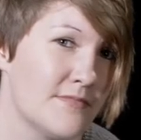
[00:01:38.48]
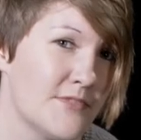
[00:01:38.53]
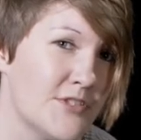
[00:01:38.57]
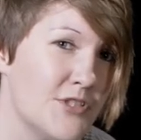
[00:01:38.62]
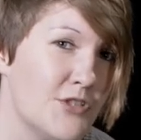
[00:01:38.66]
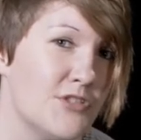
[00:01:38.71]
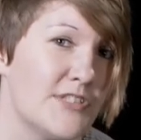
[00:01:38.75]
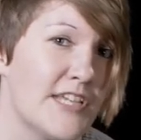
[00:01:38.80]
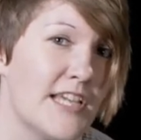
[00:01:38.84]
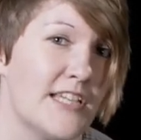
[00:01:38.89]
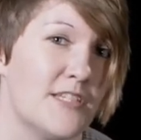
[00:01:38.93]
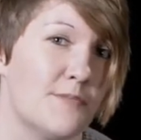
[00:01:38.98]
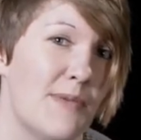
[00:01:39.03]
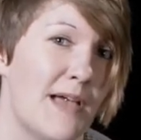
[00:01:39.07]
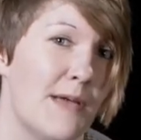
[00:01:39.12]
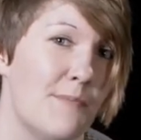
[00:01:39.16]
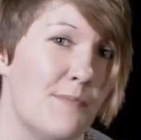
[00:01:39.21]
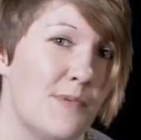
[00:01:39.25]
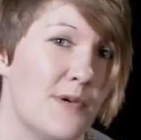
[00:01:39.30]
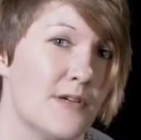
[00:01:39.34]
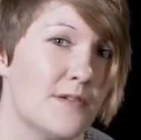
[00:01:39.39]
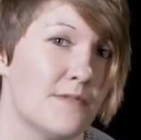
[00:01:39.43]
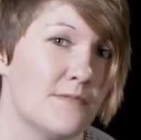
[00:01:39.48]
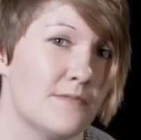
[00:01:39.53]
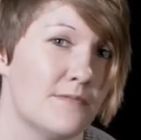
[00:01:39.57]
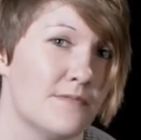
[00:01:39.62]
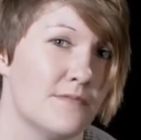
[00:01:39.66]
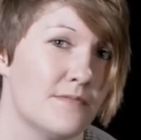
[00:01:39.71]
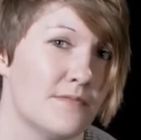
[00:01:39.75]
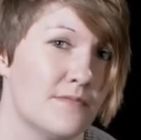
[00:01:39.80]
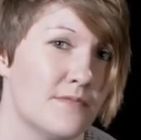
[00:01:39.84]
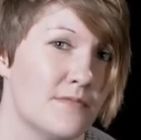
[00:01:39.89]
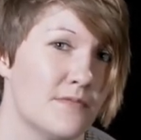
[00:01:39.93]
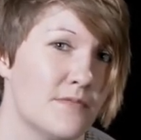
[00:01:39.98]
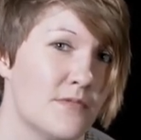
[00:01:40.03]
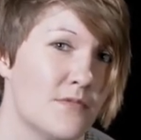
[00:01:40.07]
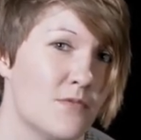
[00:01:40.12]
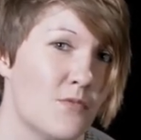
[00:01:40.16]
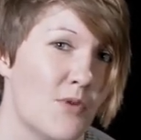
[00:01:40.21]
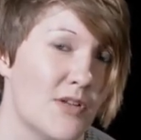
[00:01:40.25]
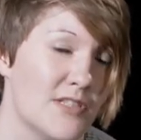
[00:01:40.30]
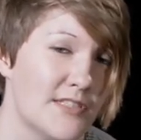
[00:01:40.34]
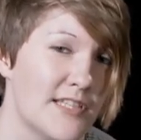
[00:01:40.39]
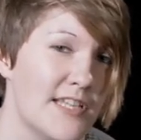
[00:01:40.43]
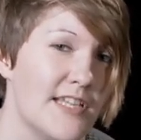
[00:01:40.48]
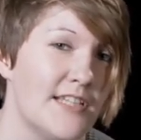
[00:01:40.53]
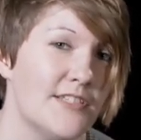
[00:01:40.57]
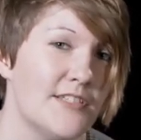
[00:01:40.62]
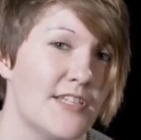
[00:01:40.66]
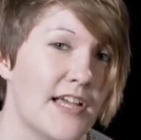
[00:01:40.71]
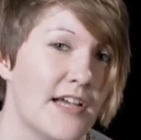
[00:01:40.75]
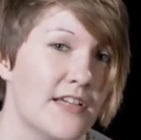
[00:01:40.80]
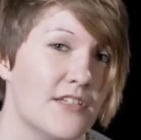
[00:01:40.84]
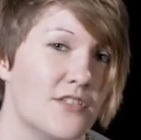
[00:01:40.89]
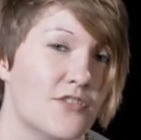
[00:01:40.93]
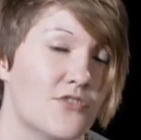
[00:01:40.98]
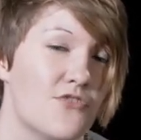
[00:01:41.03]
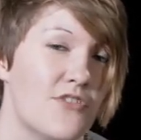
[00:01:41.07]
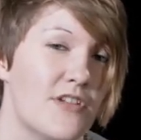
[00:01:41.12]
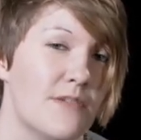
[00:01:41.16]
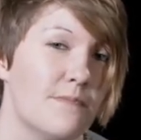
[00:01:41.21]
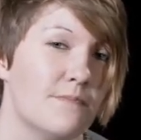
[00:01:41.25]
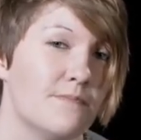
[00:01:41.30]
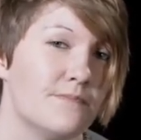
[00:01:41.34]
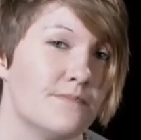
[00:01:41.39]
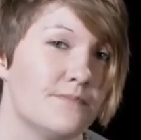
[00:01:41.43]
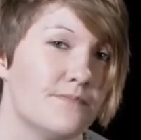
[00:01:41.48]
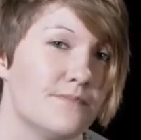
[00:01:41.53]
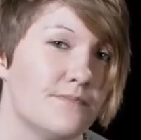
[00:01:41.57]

Do you taste pepper whilst eating ice cream?